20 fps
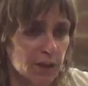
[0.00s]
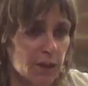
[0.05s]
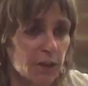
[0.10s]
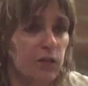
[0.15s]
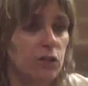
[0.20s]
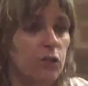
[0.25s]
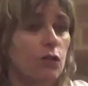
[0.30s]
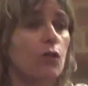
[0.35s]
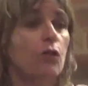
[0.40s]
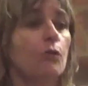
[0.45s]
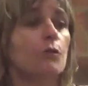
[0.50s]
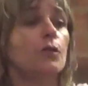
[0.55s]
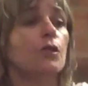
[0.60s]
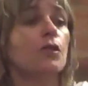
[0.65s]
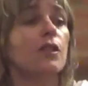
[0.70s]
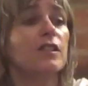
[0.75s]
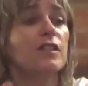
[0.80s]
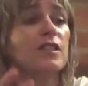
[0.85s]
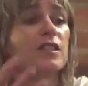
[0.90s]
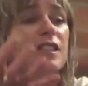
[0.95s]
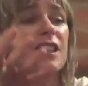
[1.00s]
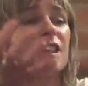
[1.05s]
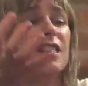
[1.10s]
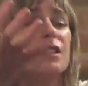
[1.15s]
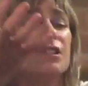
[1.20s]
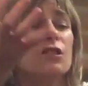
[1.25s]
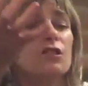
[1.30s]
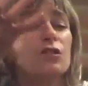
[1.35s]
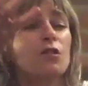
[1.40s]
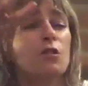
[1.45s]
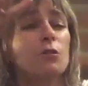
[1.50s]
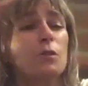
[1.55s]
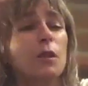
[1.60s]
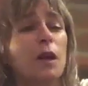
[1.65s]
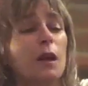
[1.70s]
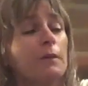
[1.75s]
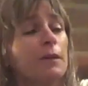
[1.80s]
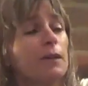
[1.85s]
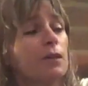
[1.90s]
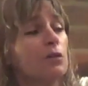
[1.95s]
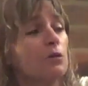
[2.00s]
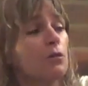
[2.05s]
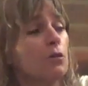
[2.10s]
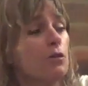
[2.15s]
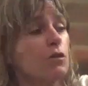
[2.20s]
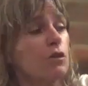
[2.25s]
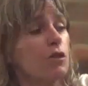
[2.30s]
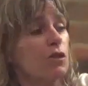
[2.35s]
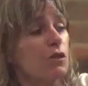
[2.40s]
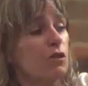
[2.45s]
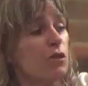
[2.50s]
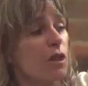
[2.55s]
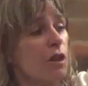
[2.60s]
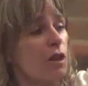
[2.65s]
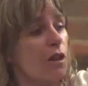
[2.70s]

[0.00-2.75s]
The storm, you can see the storm coming towards you